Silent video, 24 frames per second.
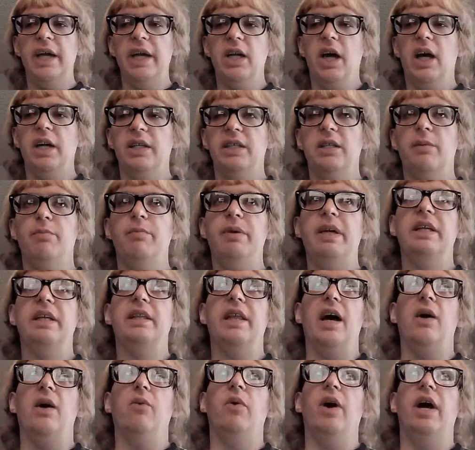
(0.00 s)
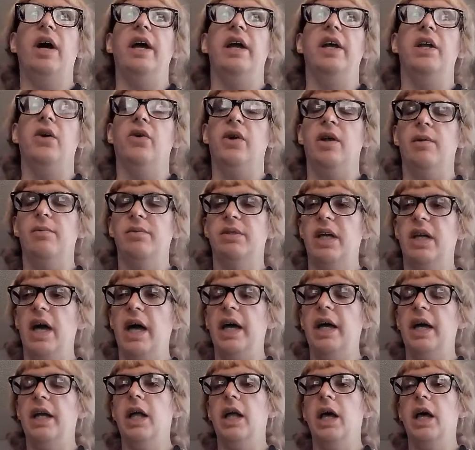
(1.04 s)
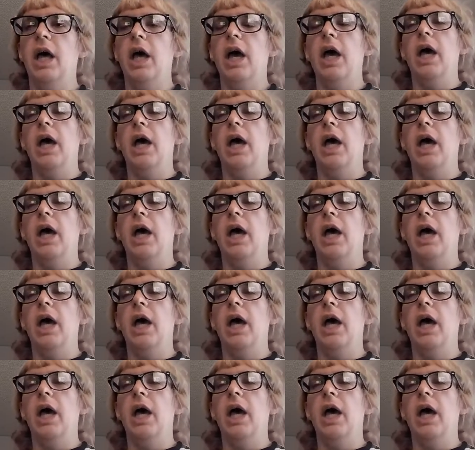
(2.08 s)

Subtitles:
not to be that way. You know what I'm saying?